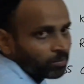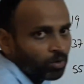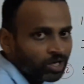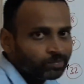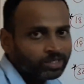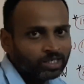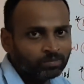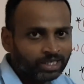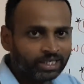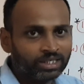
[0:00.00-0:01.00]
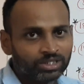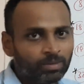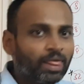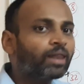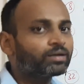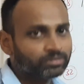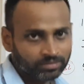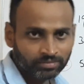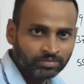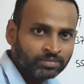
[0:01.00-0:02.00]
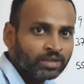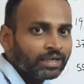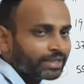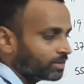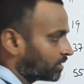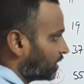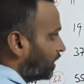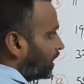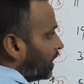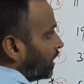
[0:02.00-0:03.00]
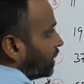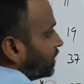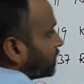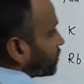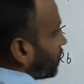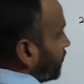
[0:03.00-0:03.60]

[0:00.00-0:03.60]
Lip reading: molybdenum, technetium, like that. So